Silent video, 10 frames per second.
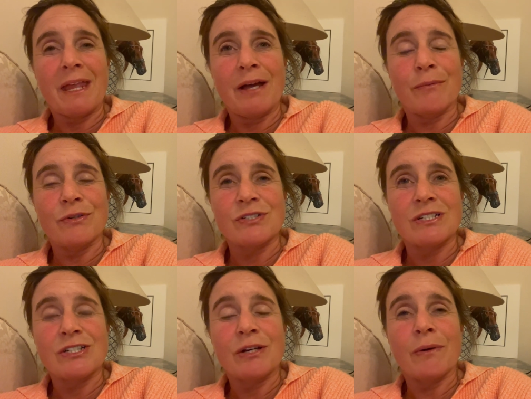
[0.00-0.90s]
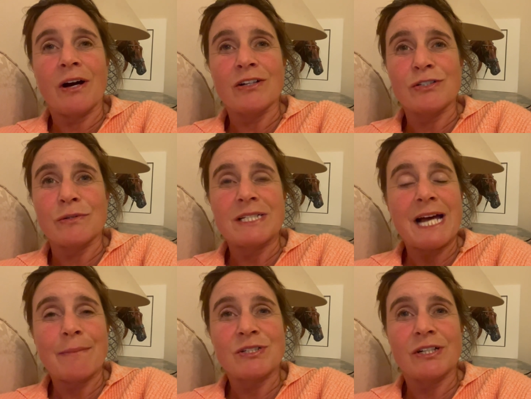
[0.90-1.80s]
it wasn't too hard to
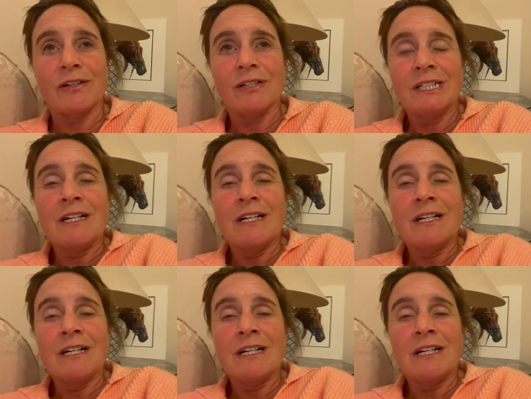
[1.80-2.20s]
adapt to.